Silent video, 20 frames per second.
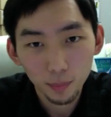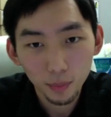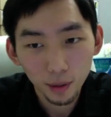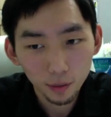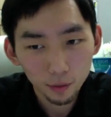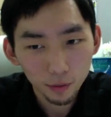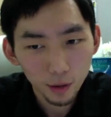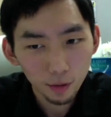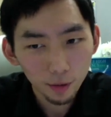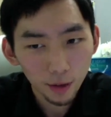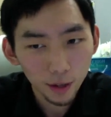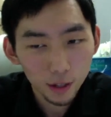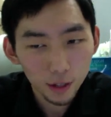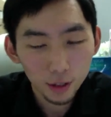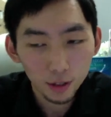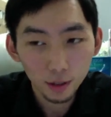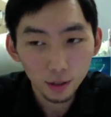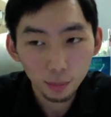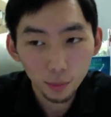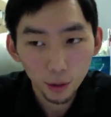I've
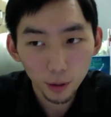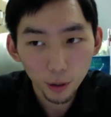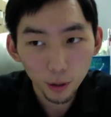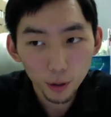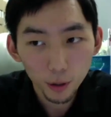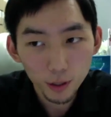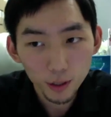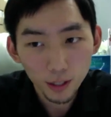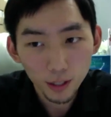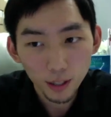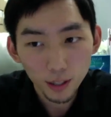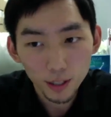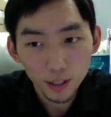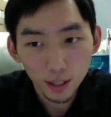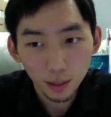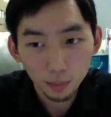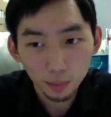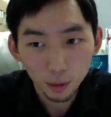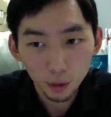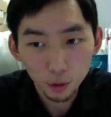actually noticed that
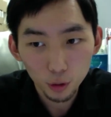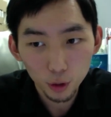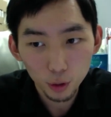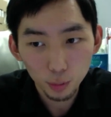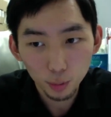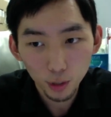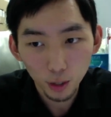some YouTube